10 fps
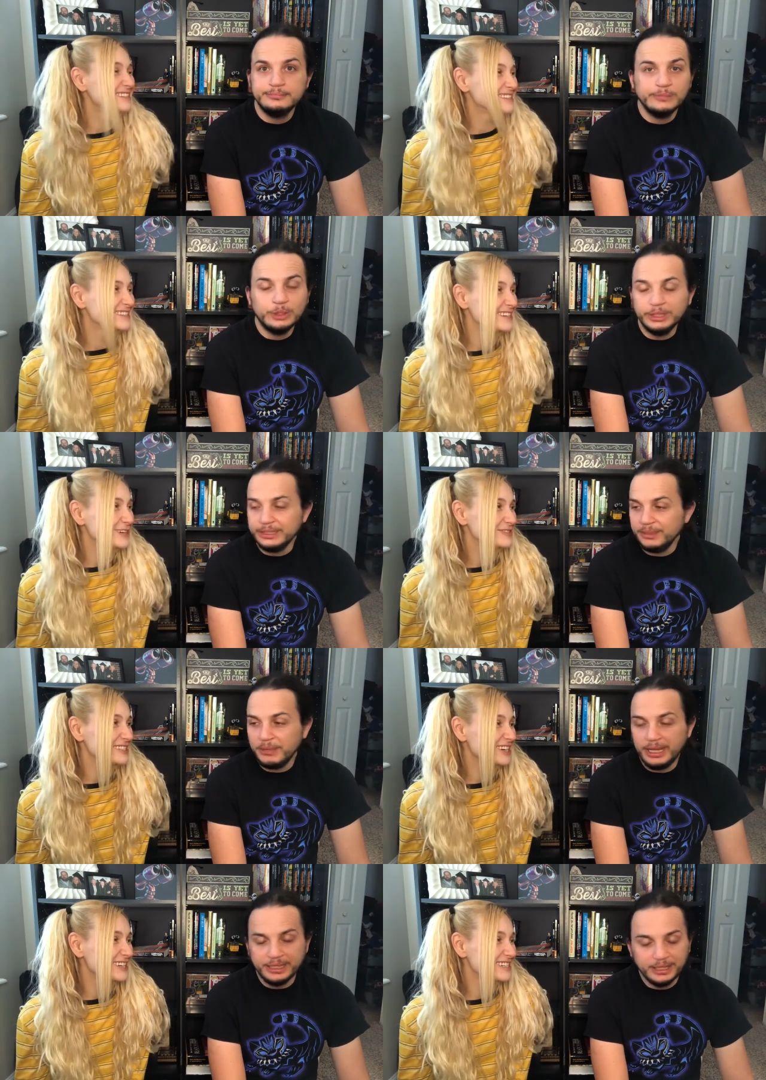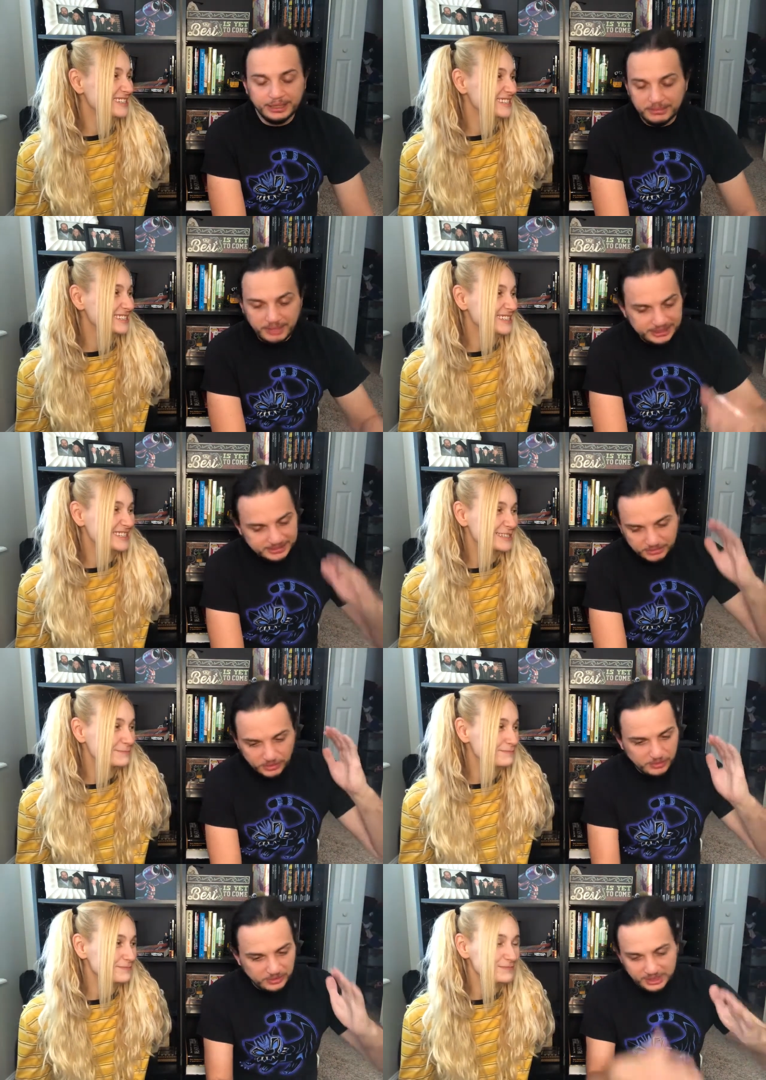Speaker 1: couldn't I'm get sorry. my couldn't get my
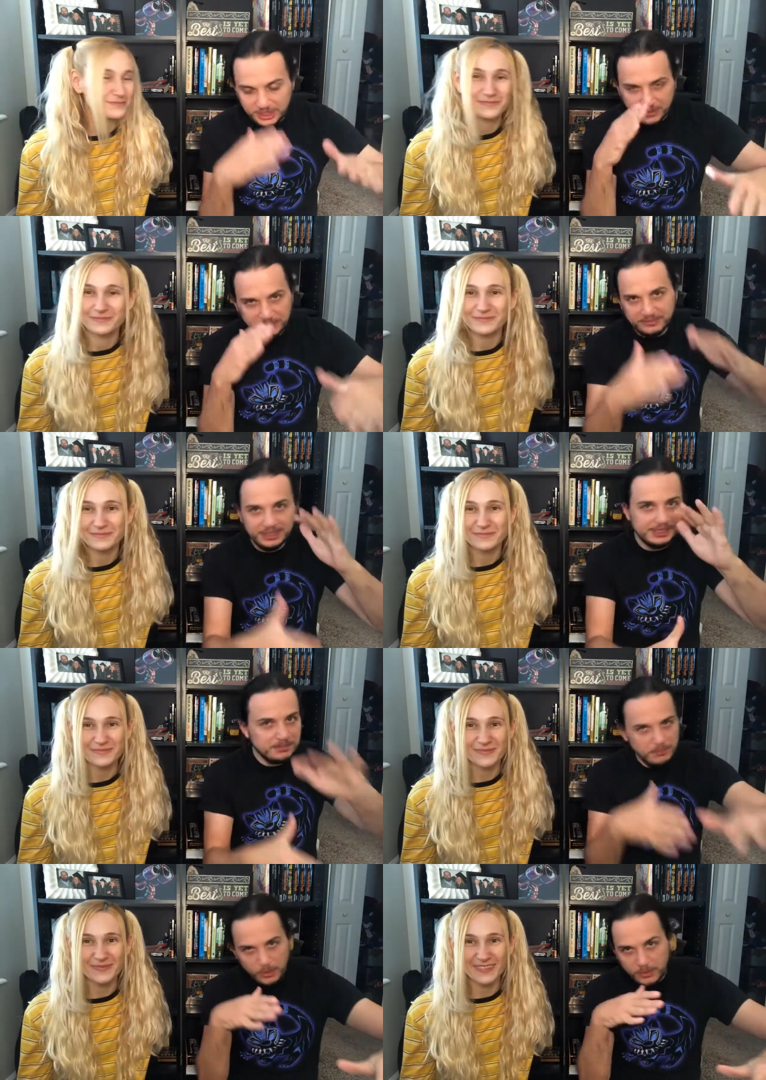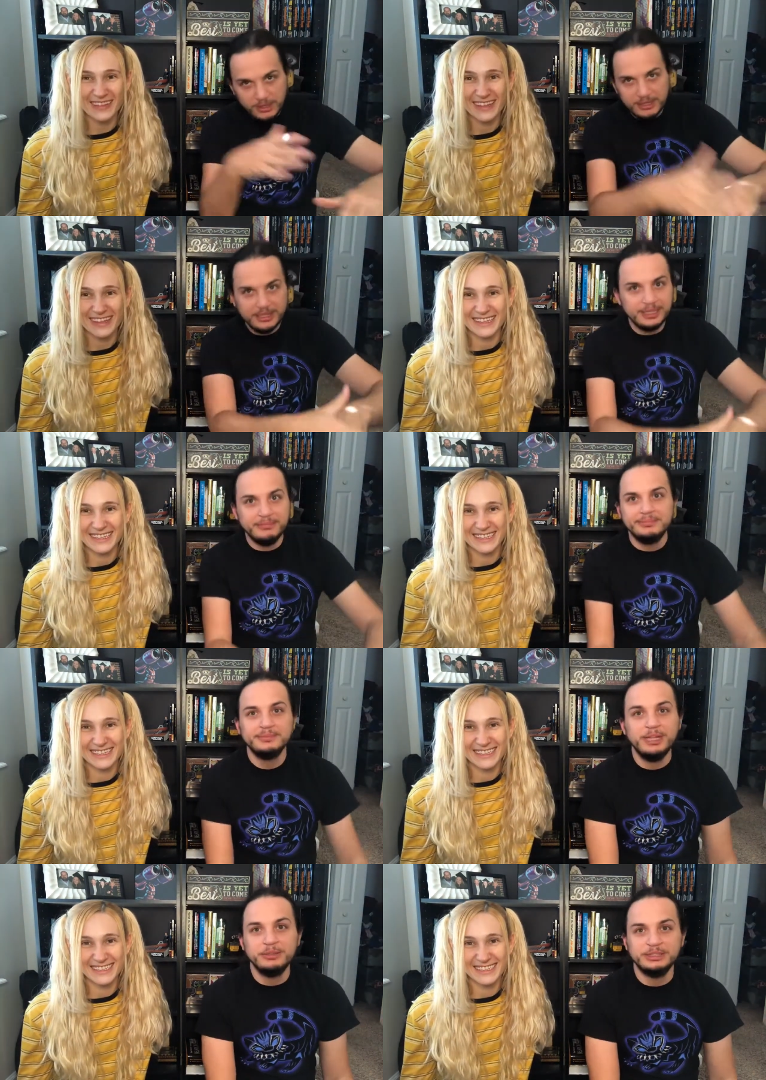smooth, you know, kissing mode on, and it
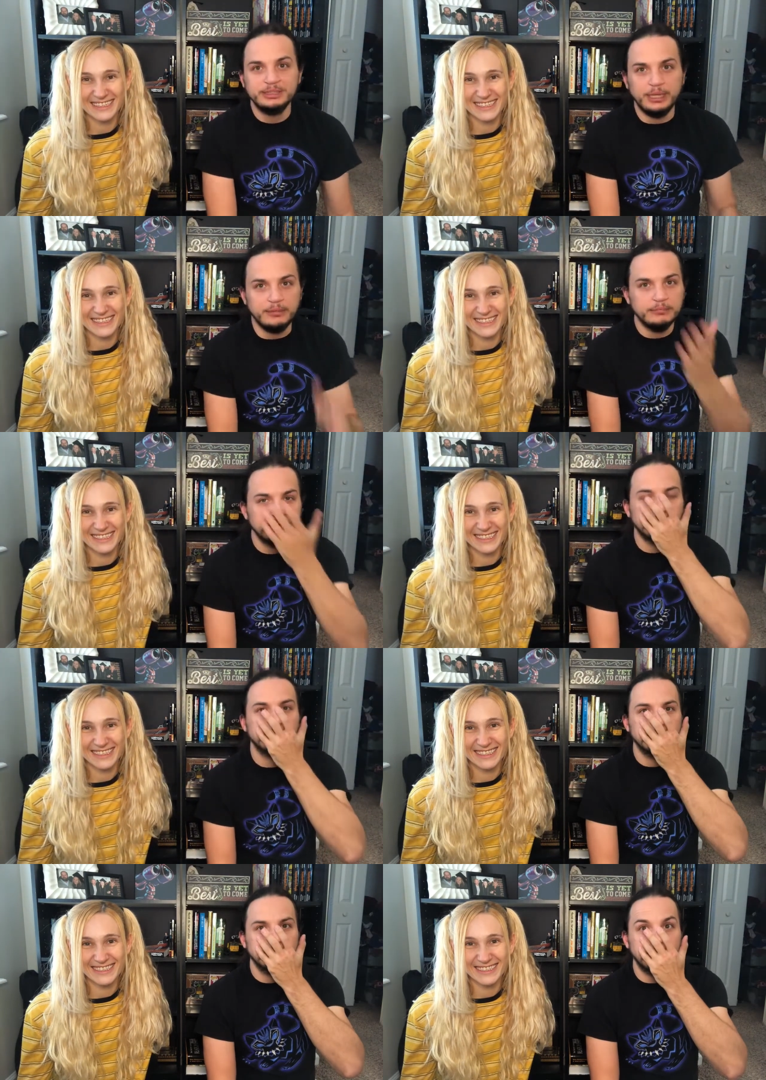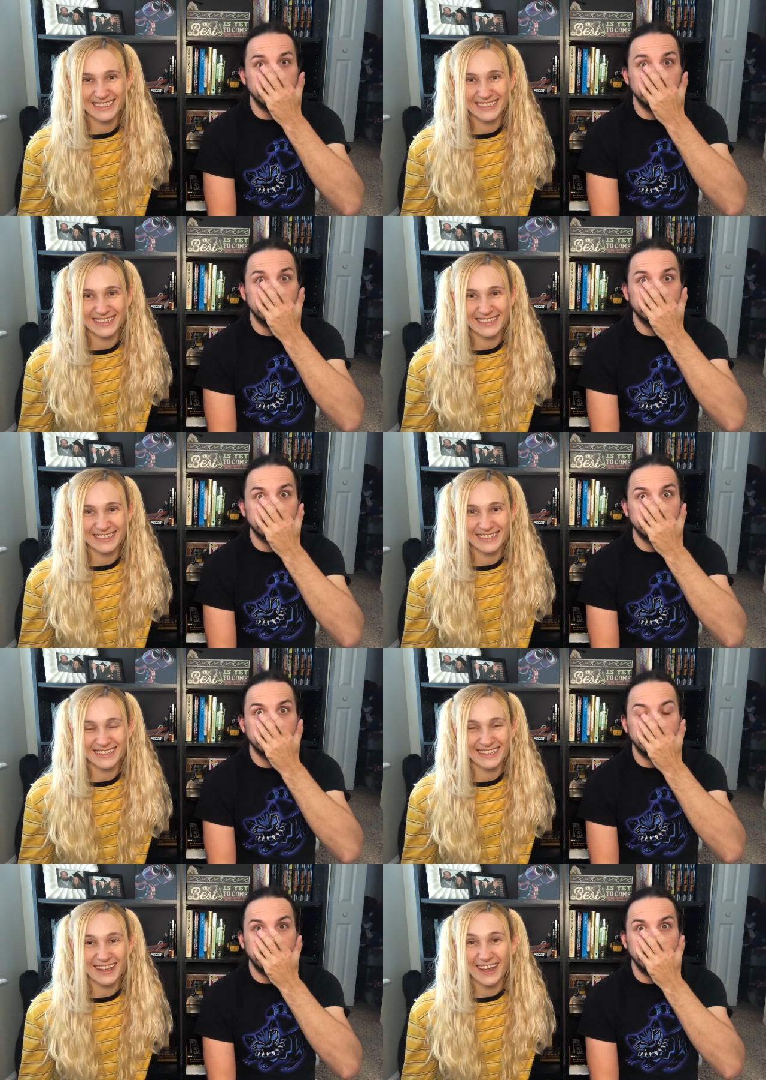was just like, like oh,
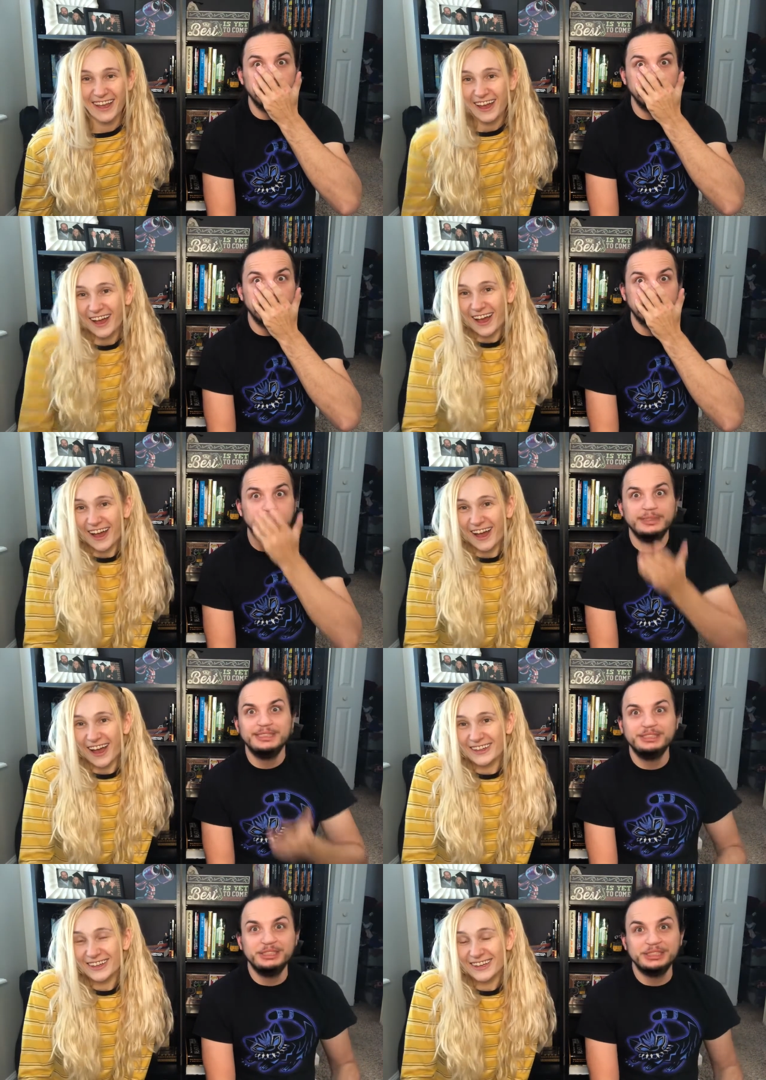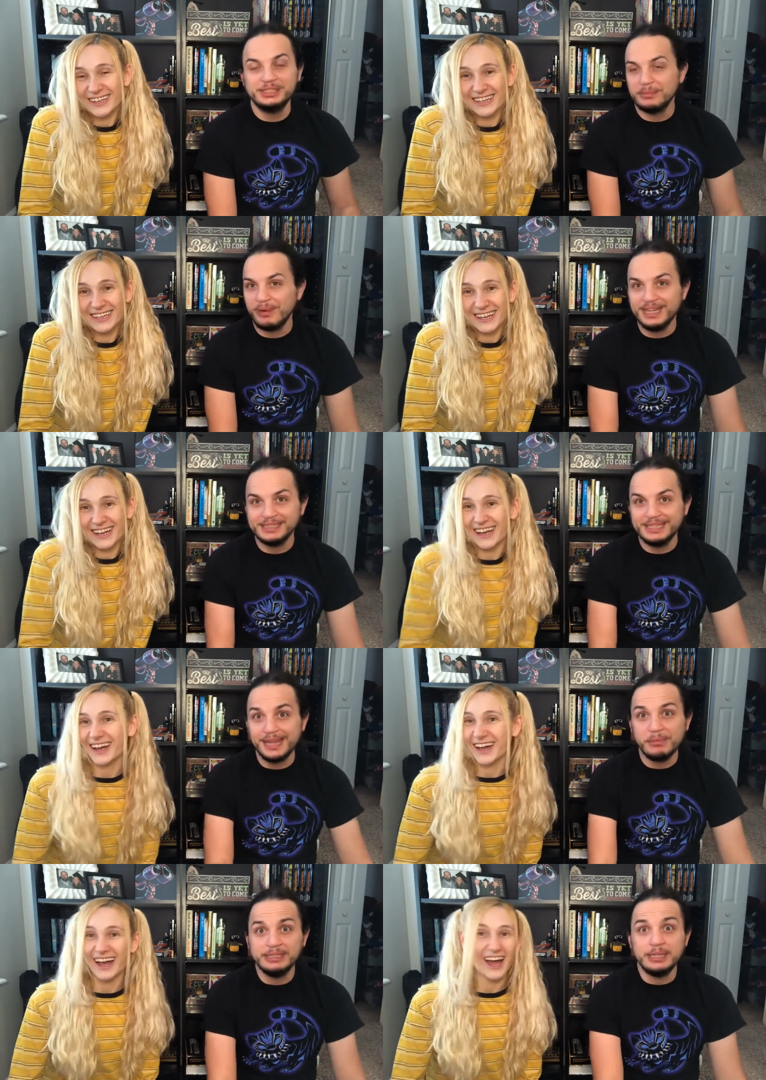hello. She Look. just surprised attacked me. I
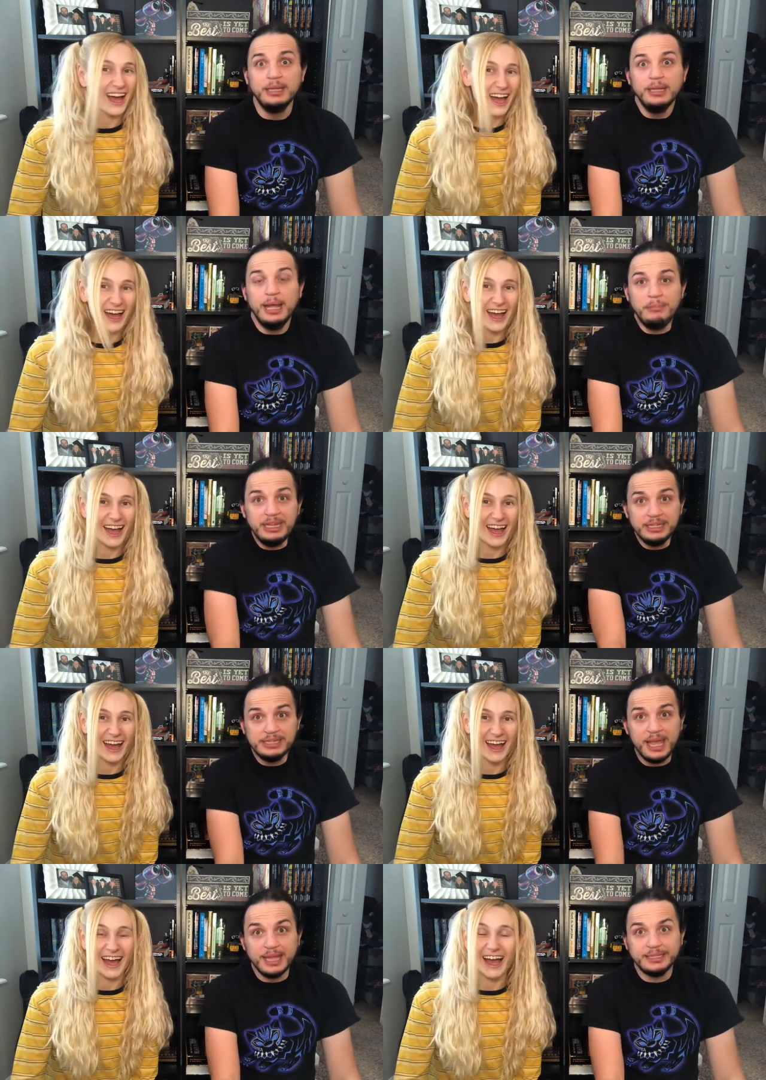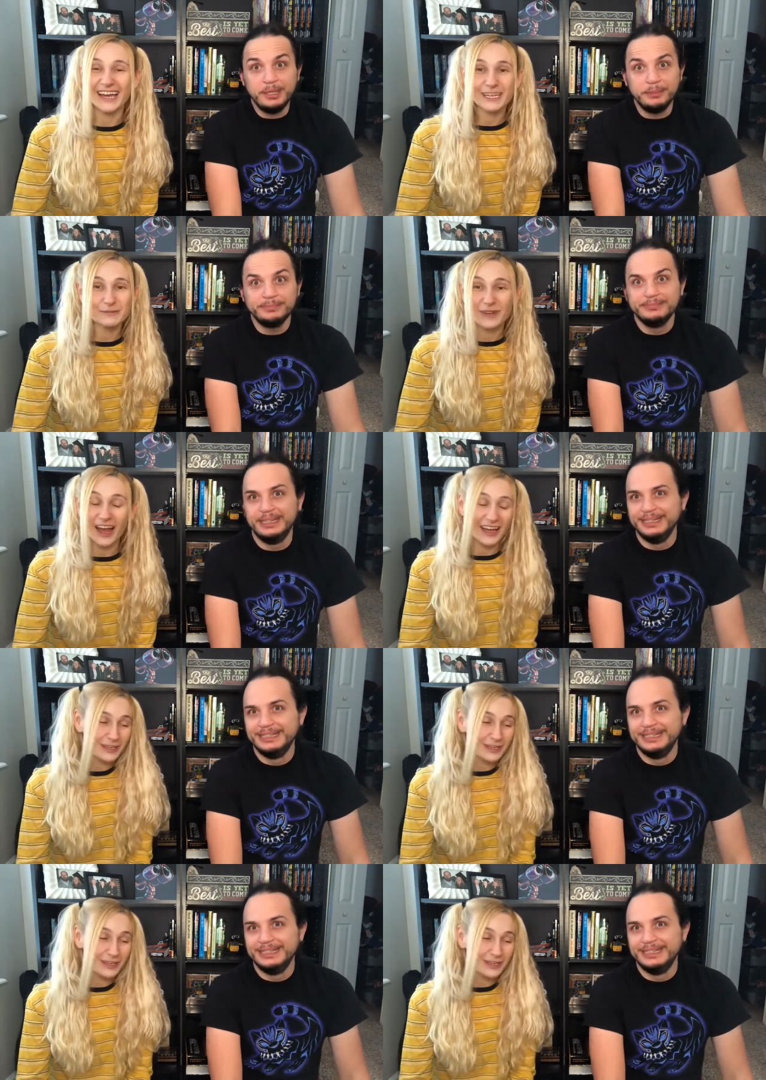was like, I'm being attacked. Help. I can I can